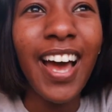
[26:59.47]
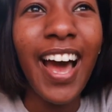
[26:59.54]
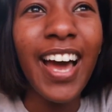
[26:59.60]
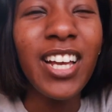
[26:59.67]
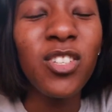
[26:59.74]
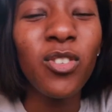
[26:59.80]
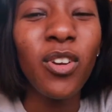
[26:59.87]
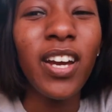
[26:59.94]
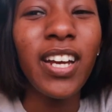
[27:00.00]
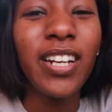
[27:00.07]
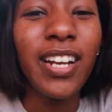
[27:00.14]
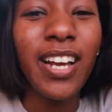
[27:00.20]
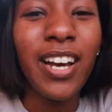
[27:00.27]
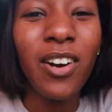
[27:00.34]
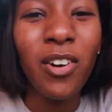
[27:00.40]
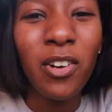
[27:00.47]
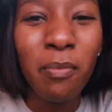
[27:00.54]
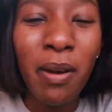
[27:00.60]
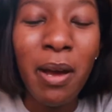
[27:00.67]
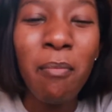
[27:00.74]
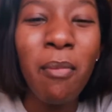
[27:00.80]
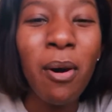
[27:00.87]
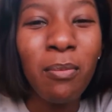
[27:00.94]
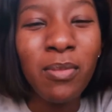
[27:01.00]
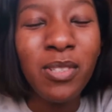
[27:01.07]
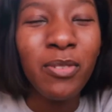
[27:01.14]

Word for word: I tried now on my mom's